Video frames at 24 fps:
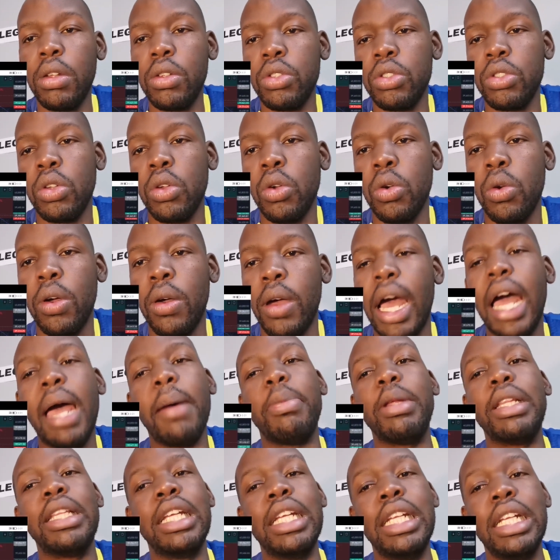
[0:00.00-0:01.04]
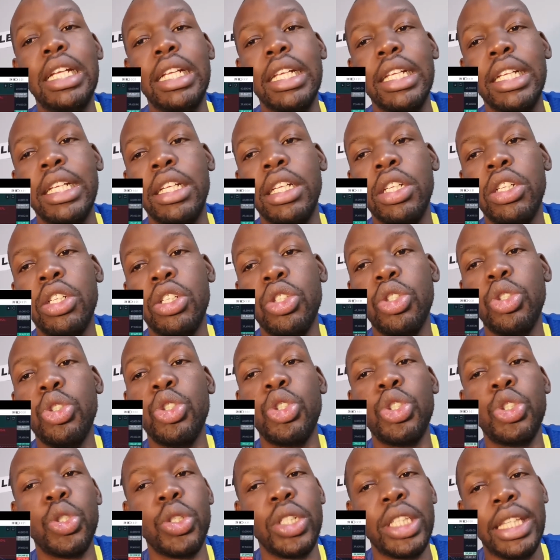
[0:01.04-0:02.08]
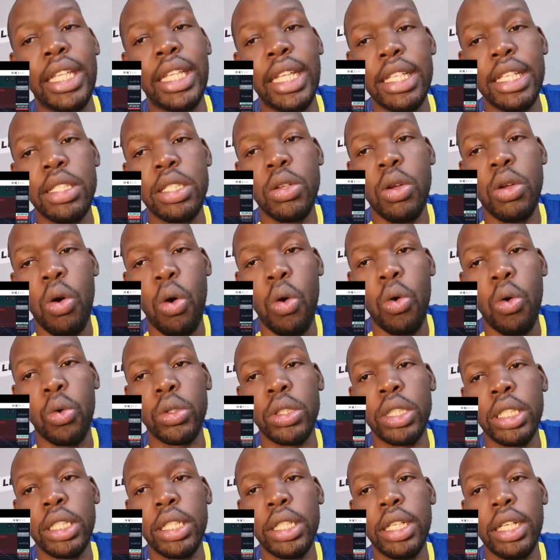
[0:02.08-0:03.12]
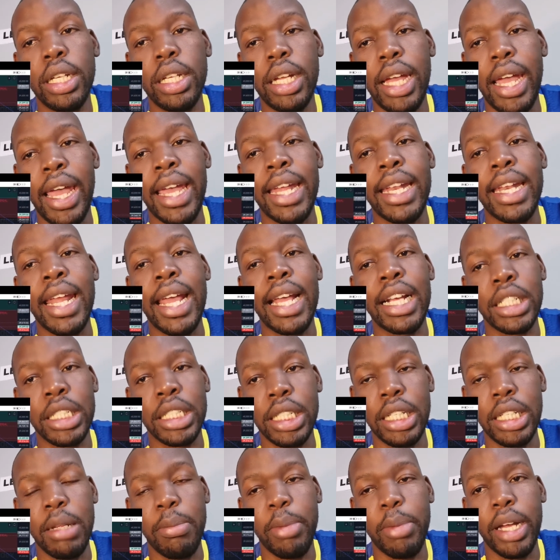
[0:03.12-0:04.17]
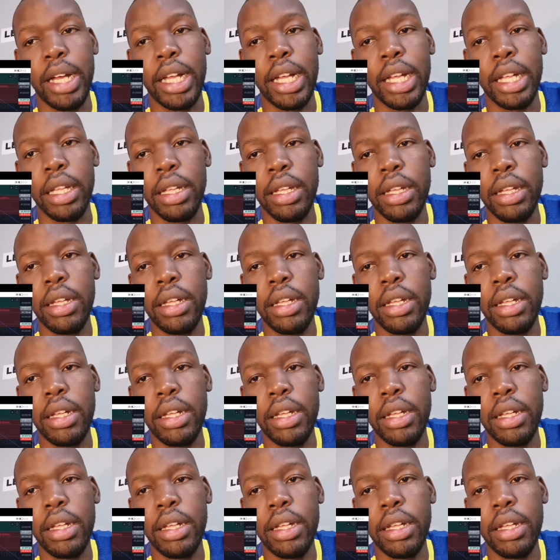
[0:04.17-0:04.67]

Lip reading: So hypothetically, should this hold and actually buy,